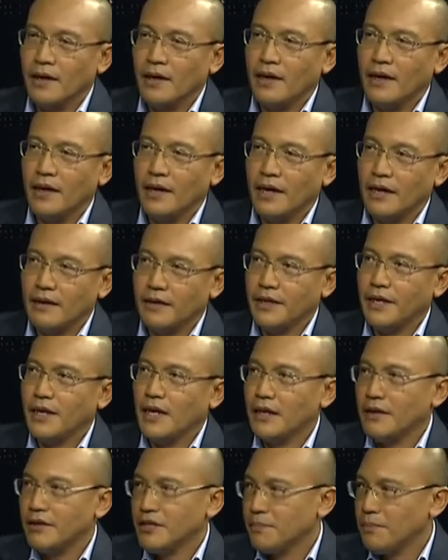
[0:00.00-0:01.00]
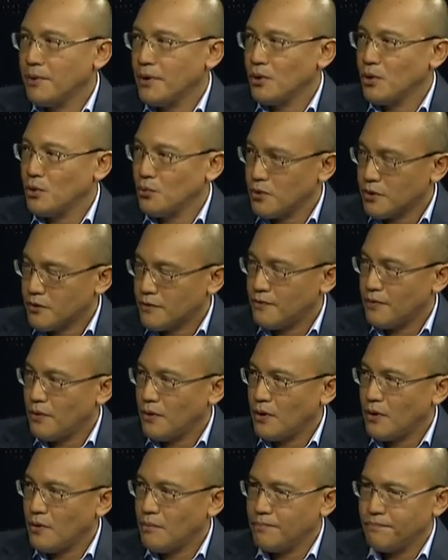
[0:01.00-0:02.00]
And the RSPO was
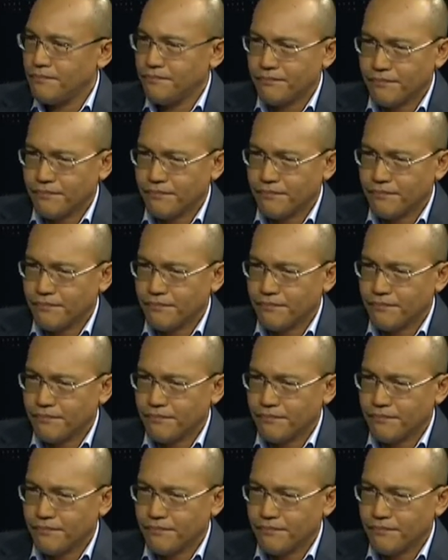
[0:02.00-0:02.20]
formed